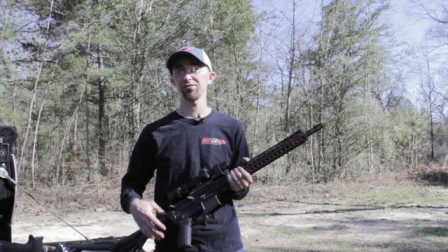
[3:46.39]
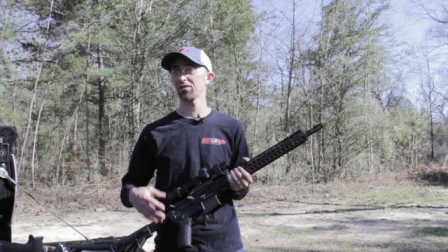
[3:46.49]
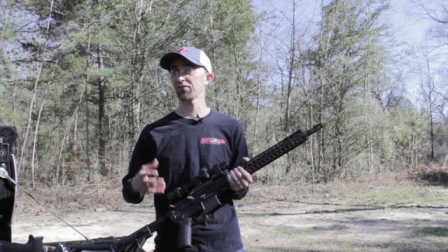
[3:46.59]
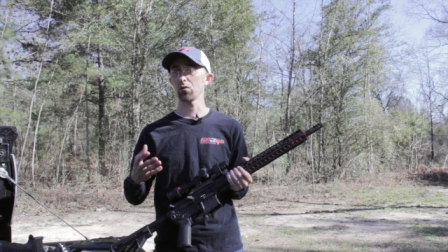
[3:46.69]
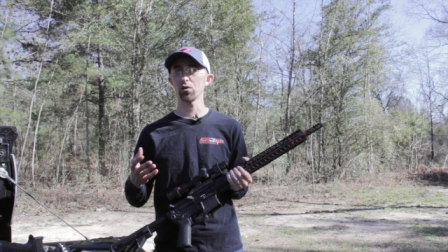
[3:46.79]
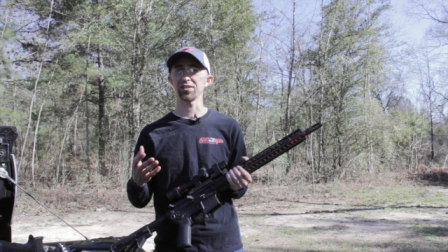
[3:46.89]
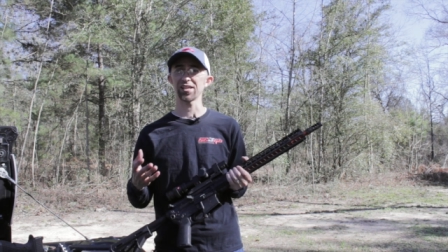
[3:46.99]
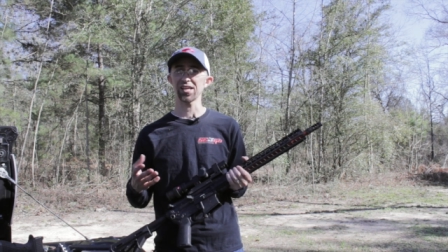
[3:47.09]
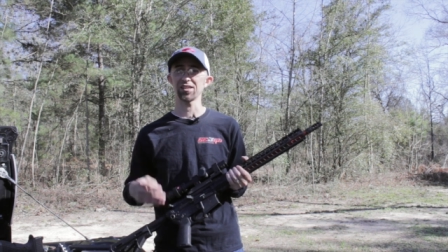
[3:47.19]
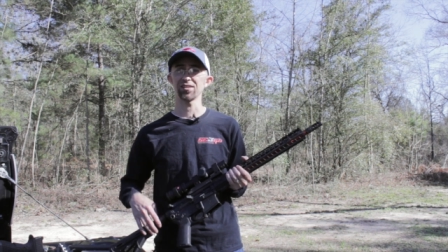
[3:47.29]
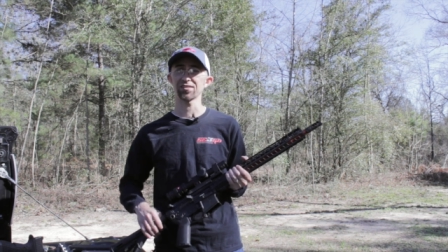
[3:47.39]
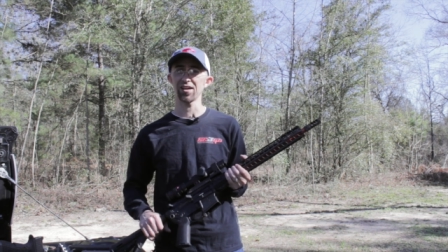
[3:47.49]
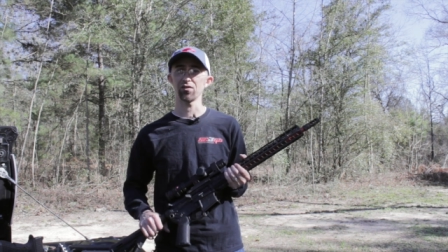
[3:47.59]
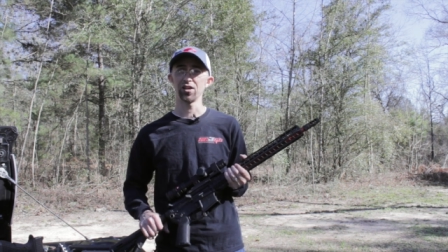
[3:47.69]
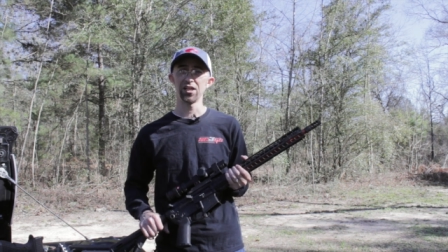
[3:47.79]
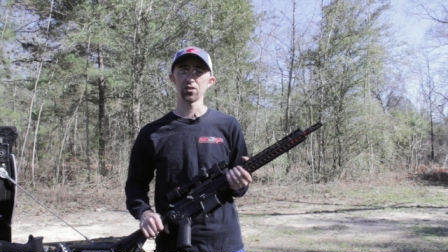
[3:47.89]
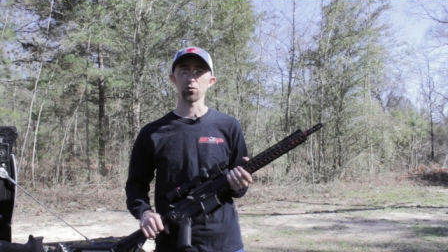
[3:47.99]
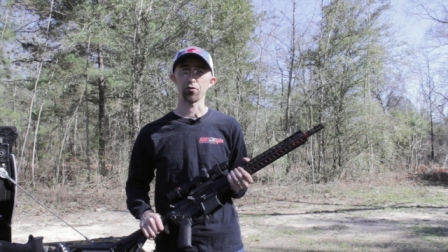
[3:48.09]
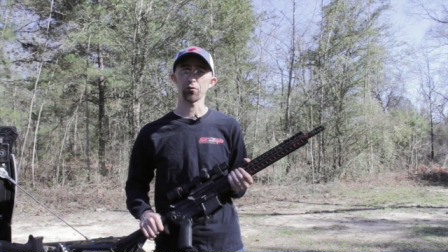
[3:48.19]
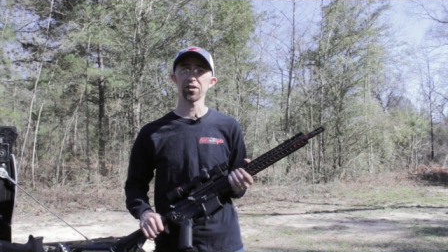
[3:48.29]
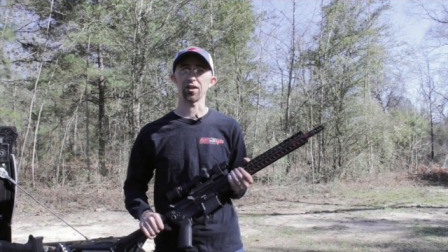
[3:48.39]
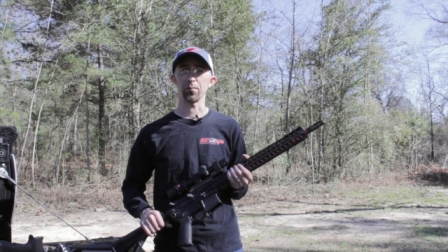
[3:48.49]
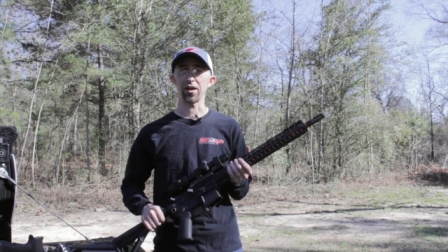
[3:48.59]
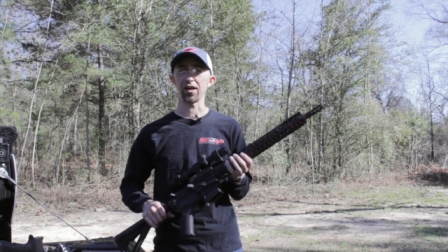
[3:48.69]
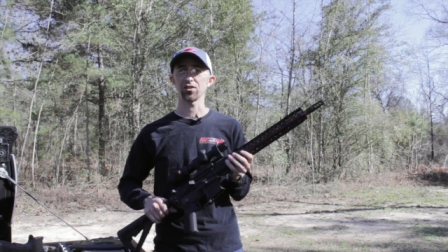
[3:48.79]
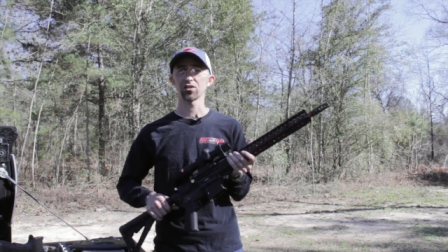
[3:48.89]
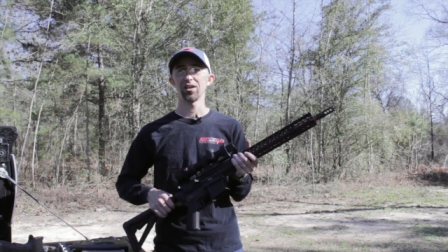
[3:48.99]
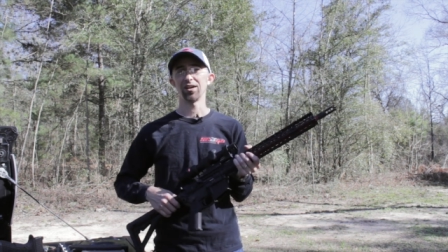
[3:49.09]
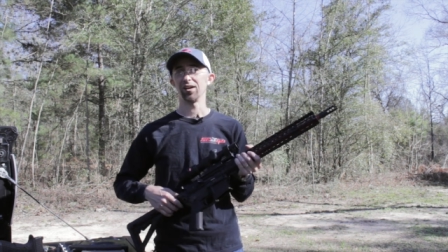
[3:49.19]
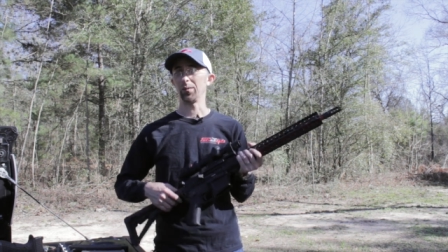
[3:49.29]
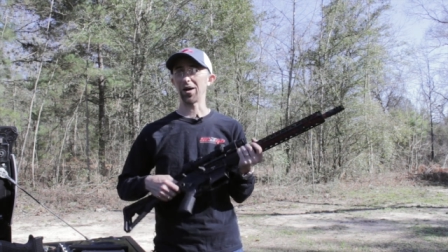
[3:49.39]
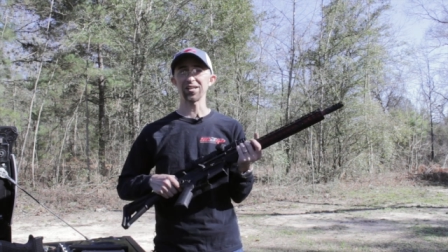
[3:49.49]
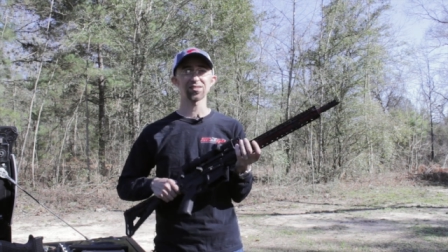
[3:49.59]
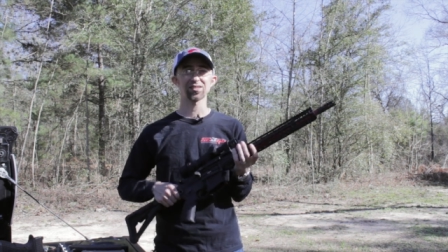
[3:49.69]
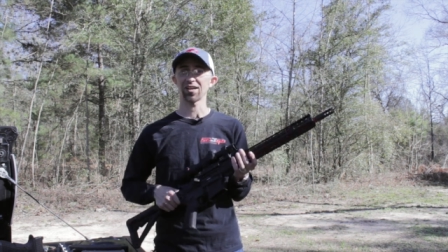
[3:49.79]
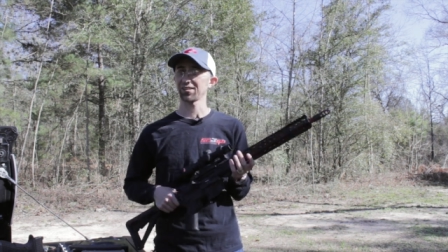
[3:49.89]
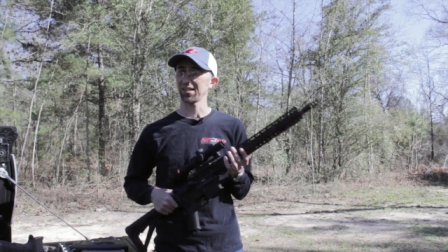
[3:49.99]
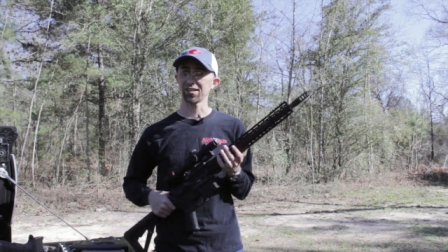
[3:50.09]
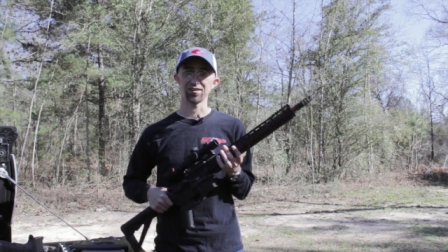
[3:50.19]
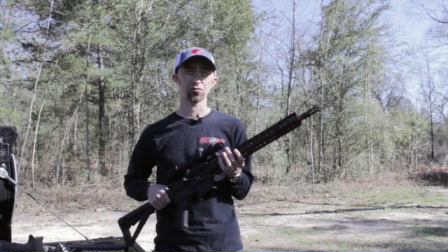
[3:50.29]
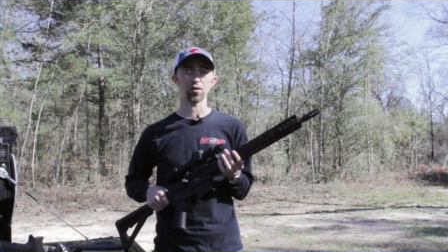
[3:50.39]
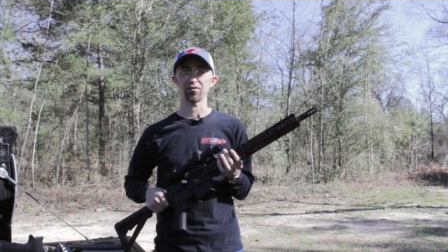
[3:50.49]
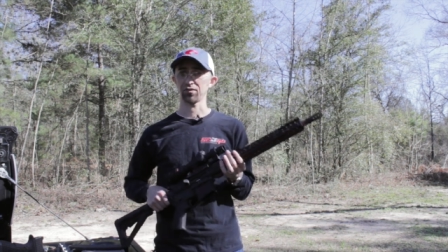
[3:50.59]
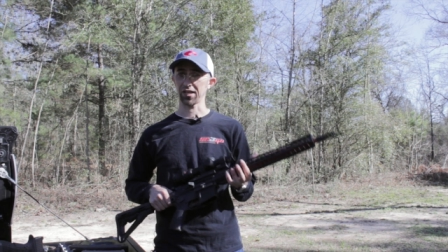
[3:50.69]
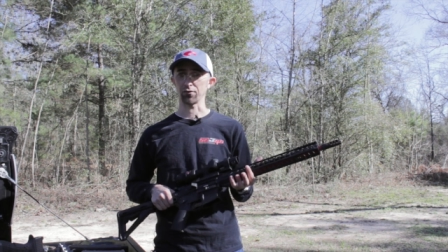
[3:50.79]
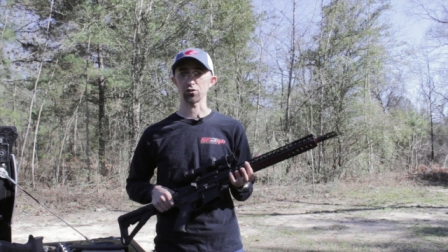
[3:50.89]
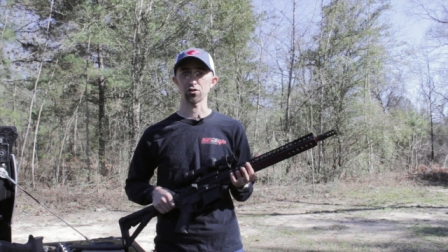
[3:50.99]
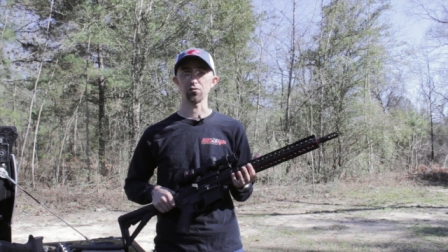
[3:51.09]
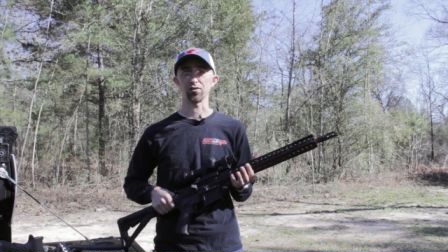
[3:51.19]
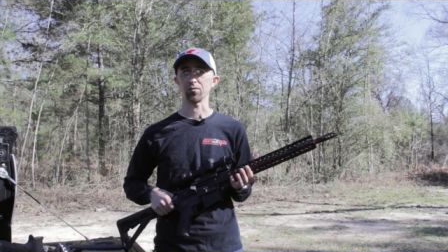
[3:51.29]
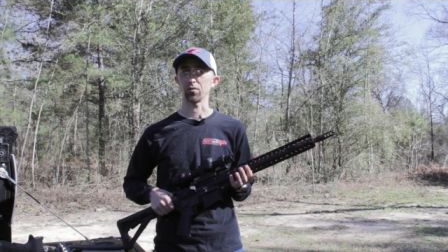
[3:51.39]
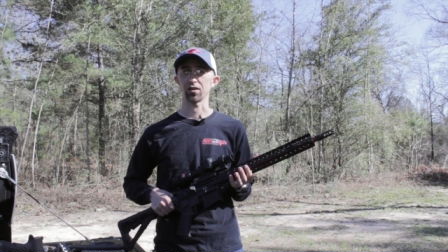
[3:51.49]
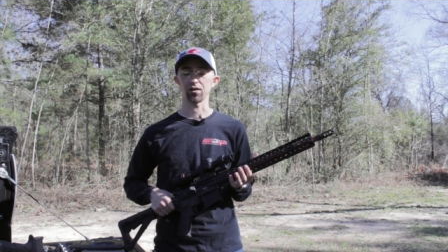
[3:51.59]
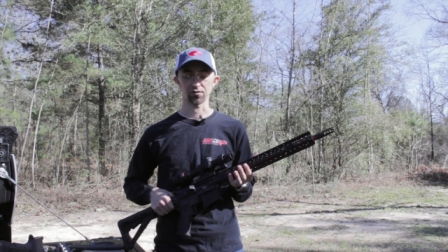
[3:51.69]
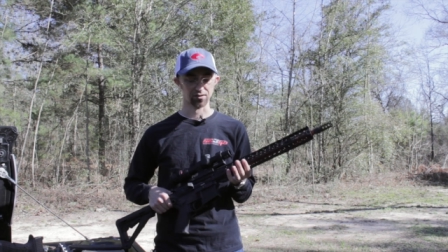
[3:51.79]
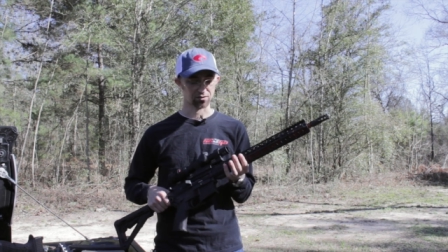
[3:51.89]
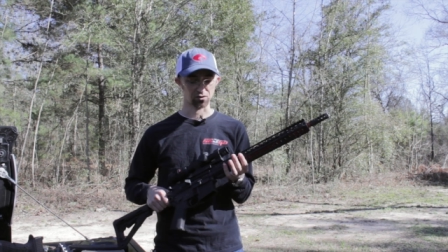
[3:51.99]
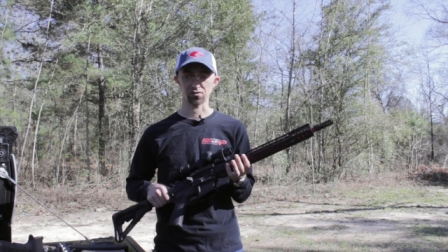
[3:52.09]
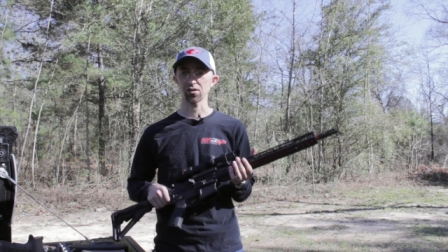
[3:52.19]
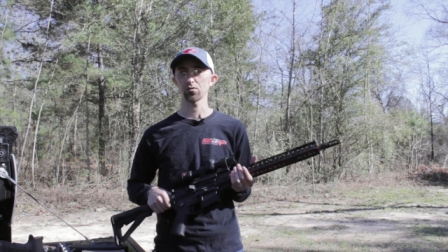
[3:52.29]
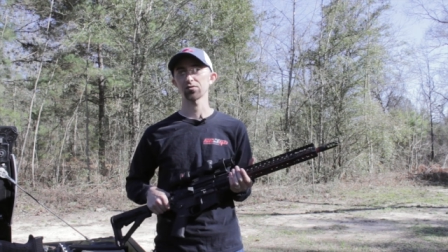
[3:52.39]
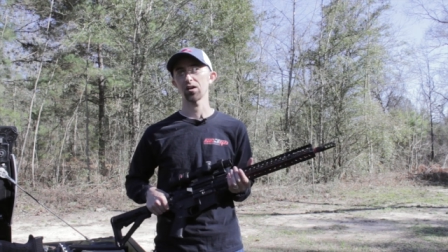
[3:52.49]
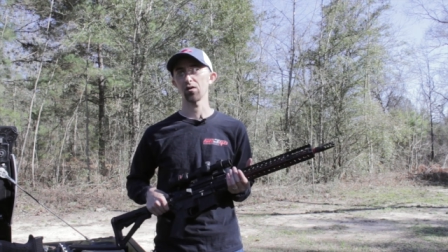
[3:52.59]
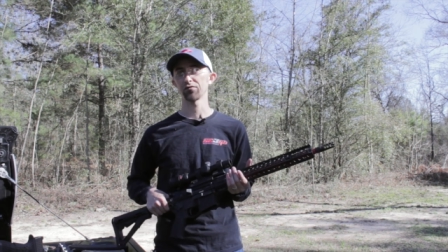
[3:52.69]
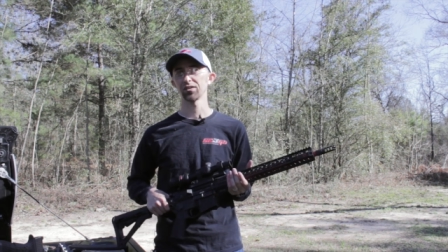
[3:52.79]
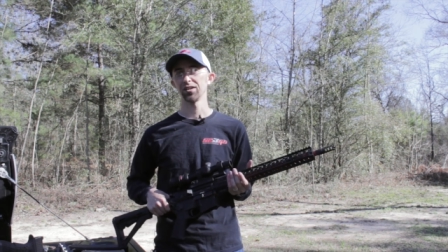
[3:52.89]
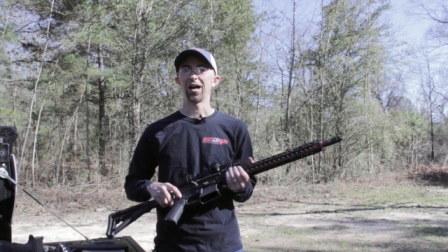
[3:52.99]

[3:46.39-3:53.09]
Even if I wasn't taking this out to a 3-gun match, I just like taking this rifle out and shooting it because it's just so soft.